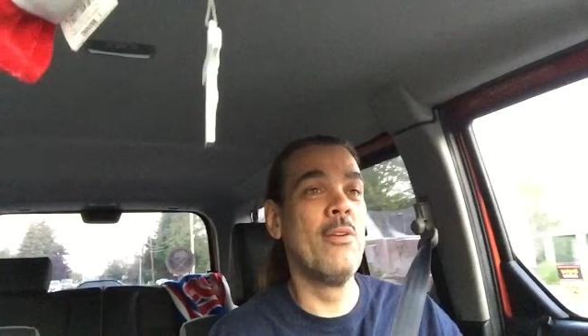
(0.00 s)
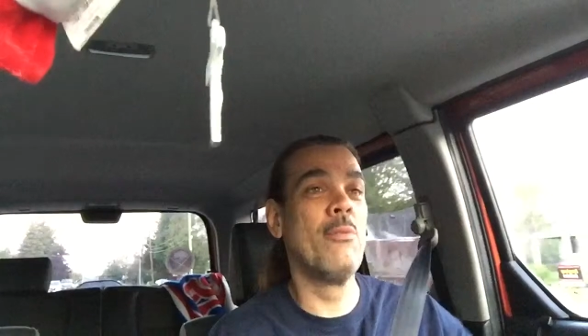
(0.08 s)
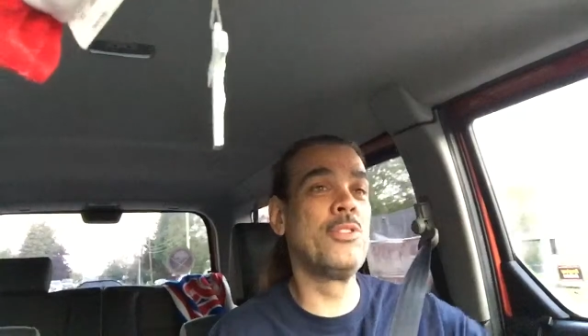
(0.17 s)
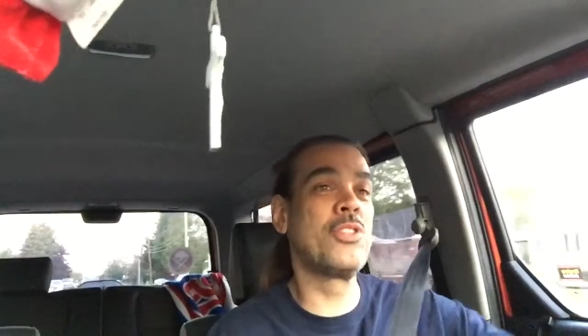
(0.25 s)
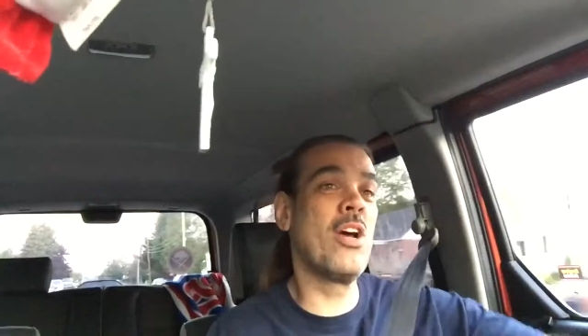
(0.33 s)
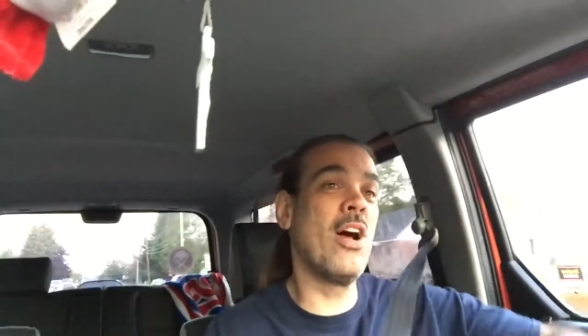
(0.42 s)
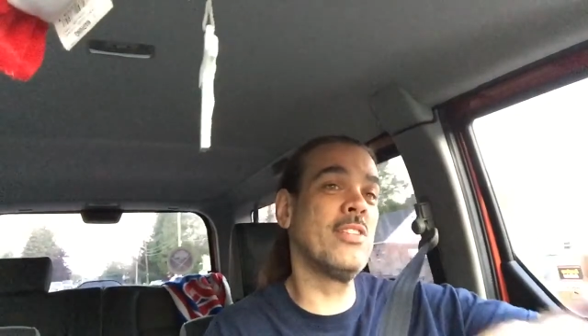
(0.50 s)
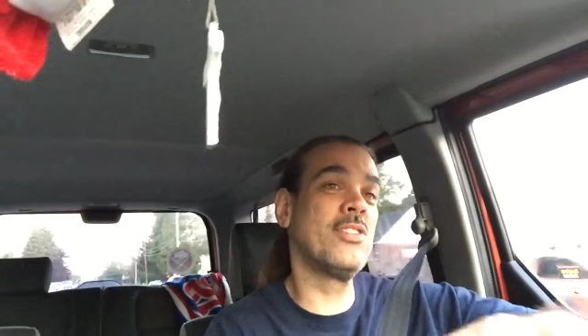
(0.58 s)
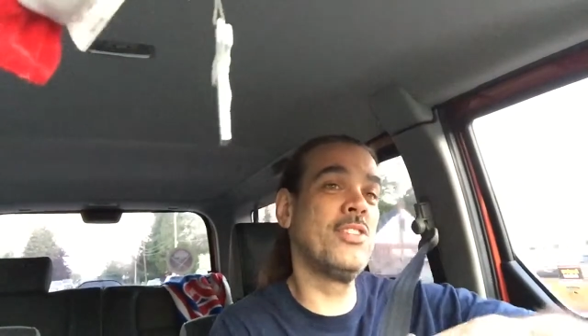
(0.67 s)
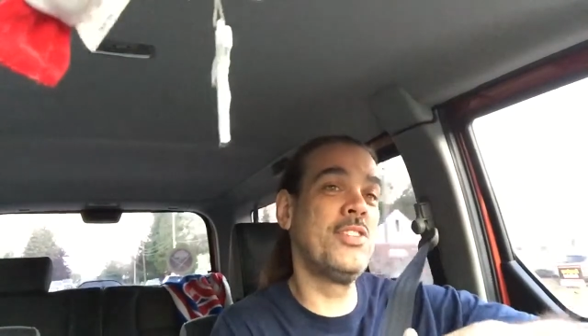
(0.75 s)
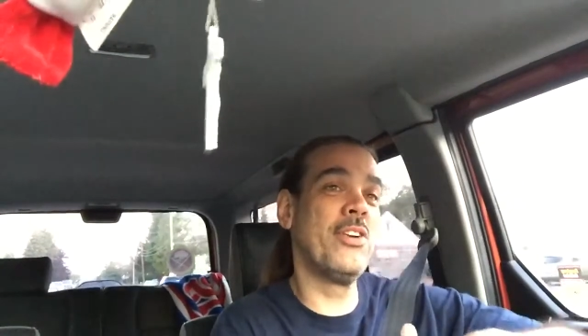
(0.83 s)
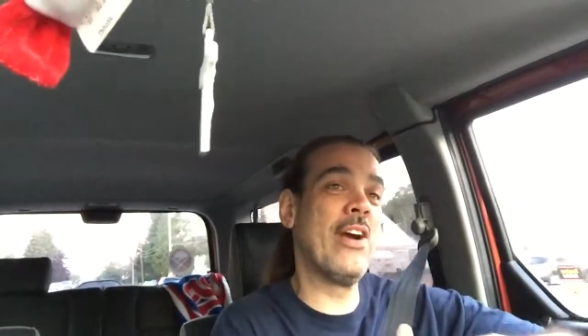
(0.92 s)
which
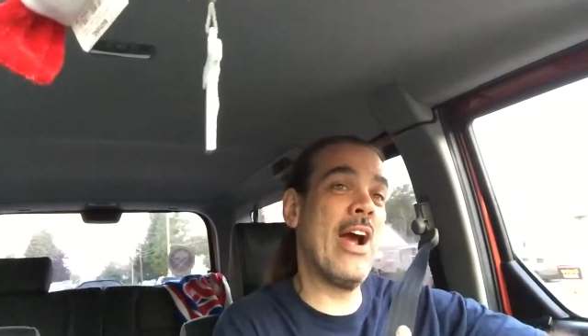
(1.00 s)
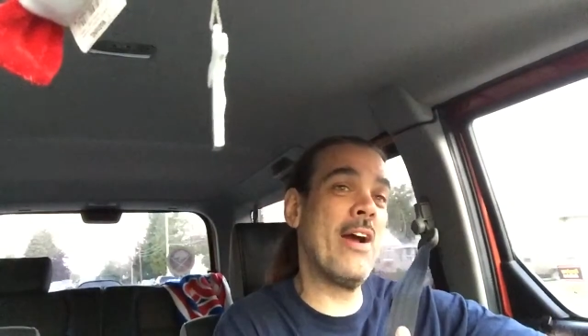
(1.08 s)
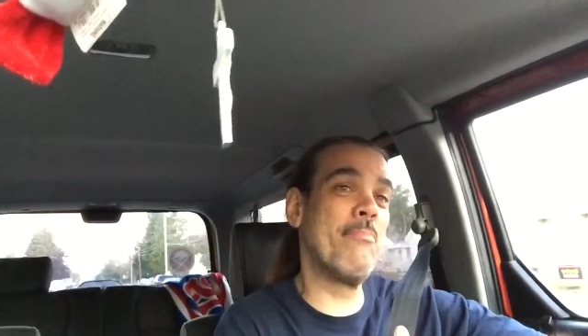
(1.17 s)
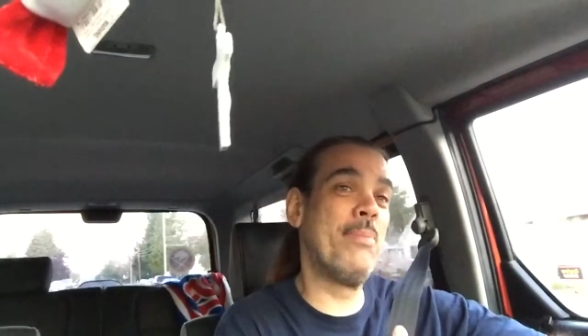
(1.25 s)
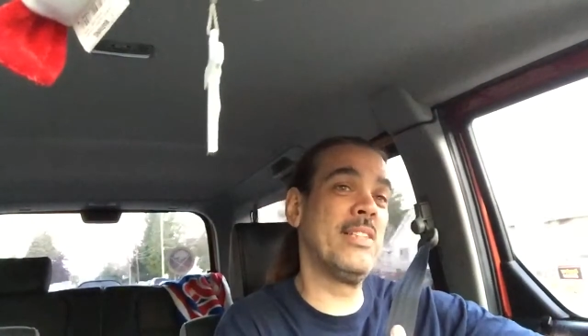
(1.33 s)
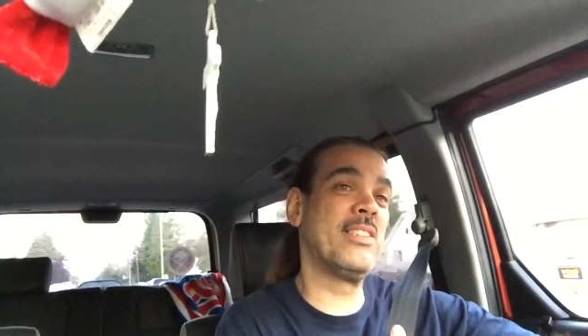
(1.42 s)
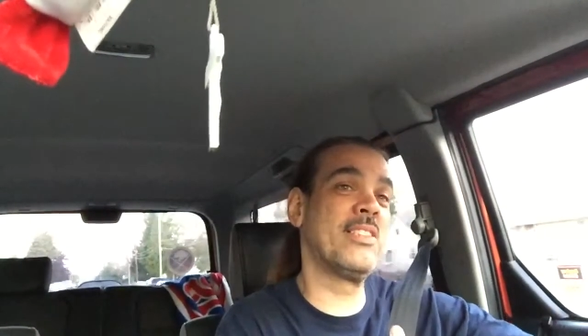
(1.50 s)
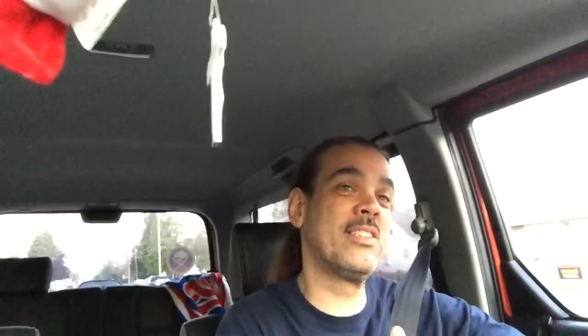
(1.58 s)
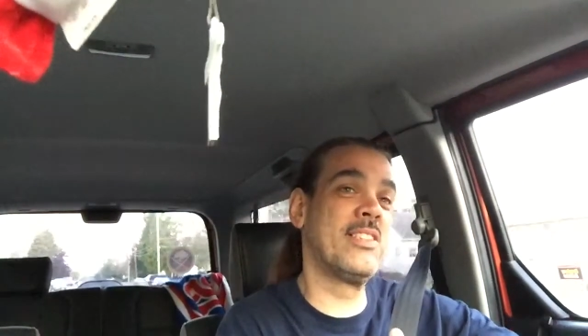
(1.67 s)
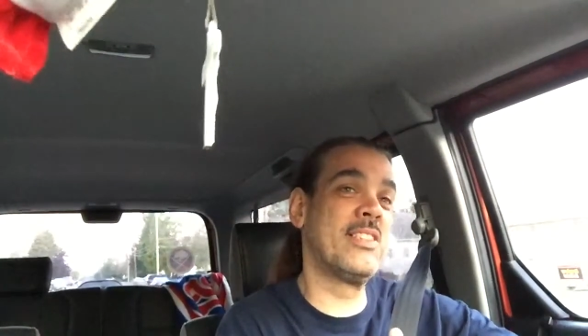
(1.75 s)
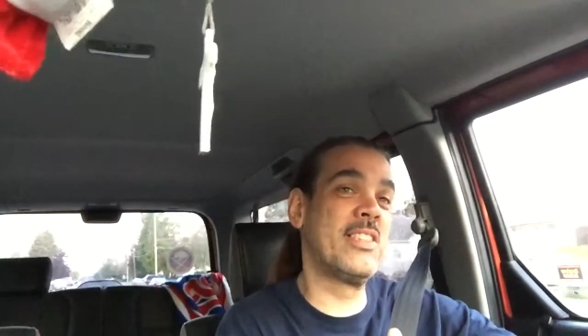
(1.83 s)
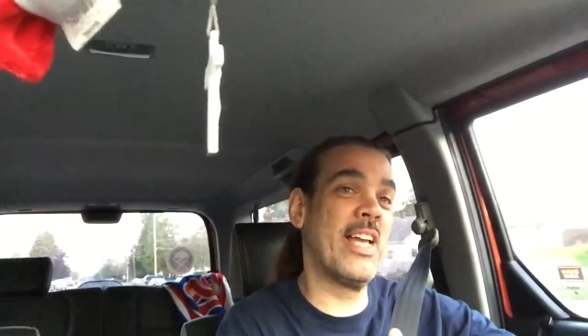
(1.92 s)
causes your armpits
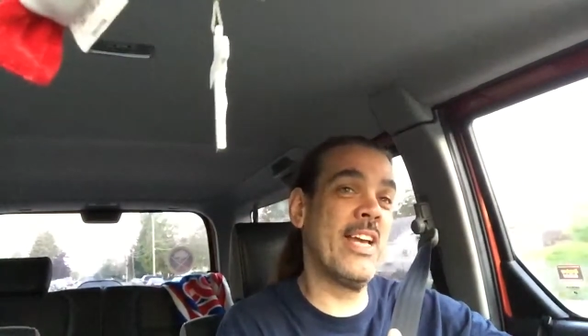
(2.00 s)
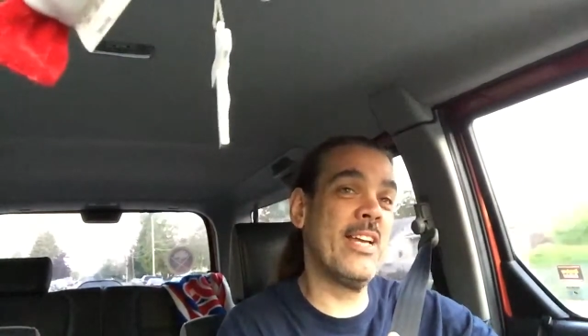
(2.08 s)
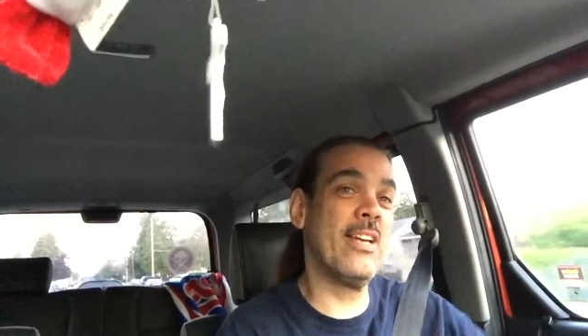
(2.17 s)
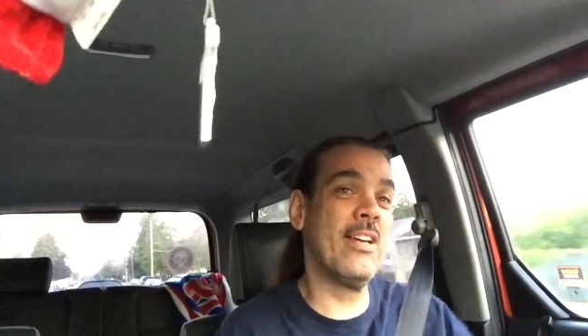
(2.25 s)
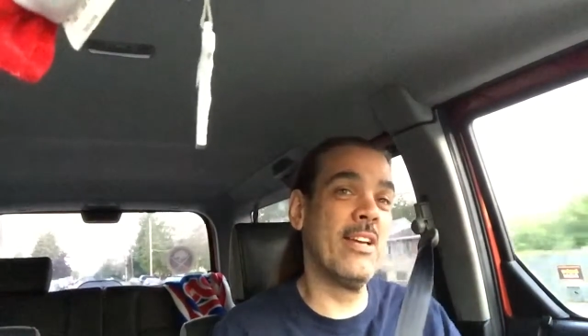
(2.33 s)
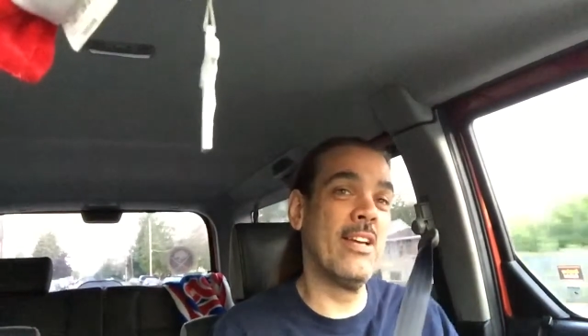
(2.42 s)
to stink,